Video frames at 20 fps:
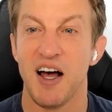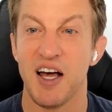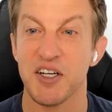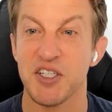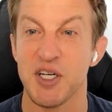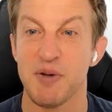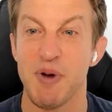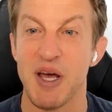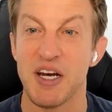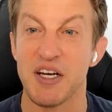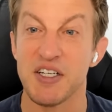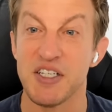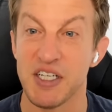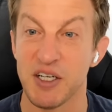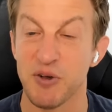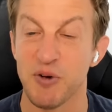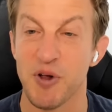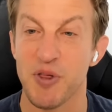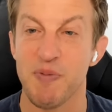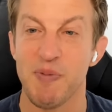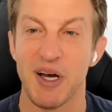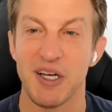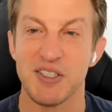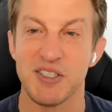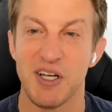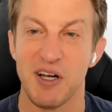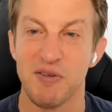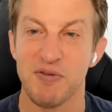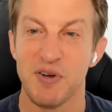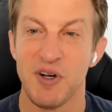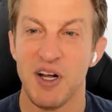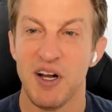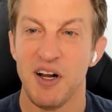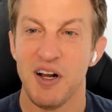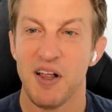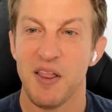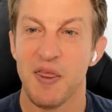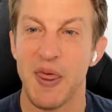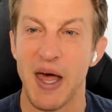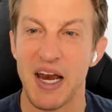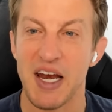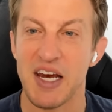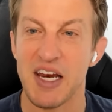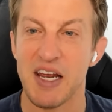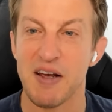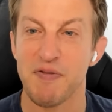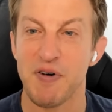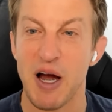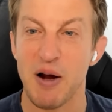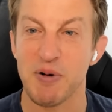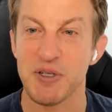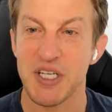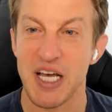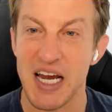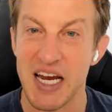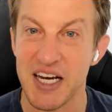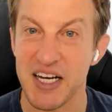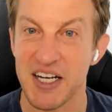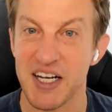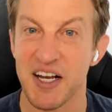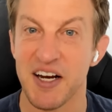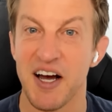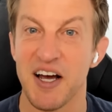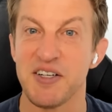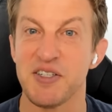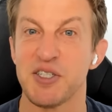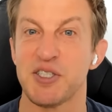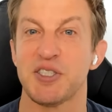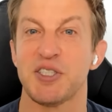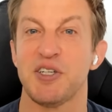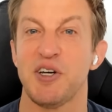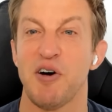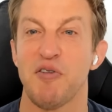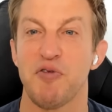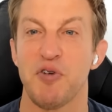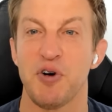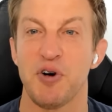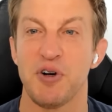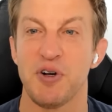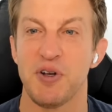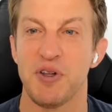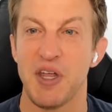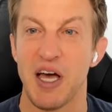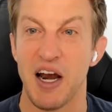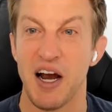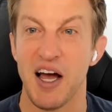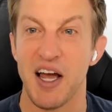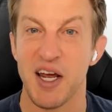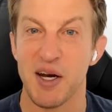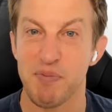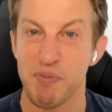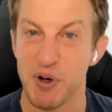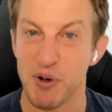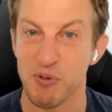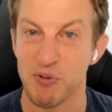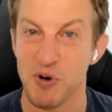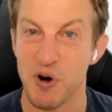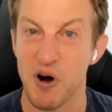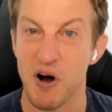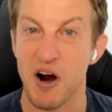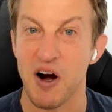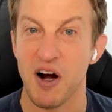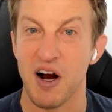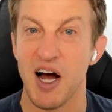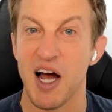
I actually made a deal with myself that if I was 80 and I discovered that I had been wrong,